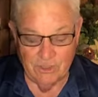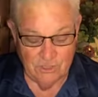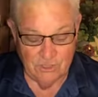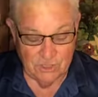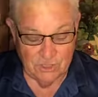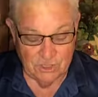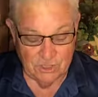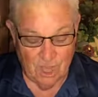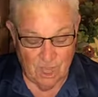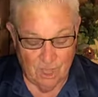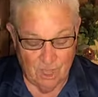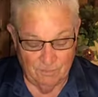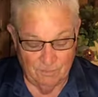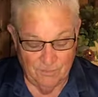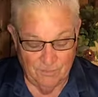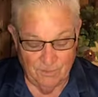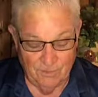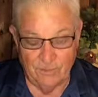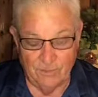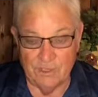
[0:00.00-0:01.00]

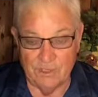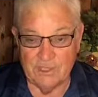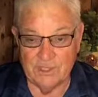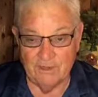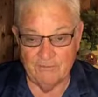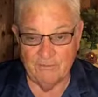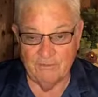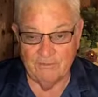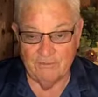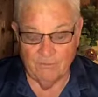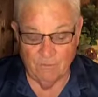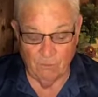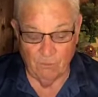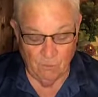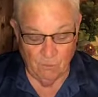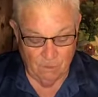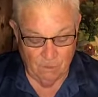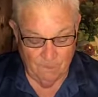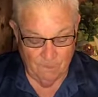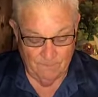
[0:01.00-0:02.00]
Psalm 37,
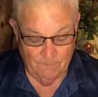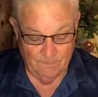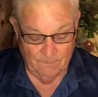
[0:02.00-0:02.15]
4.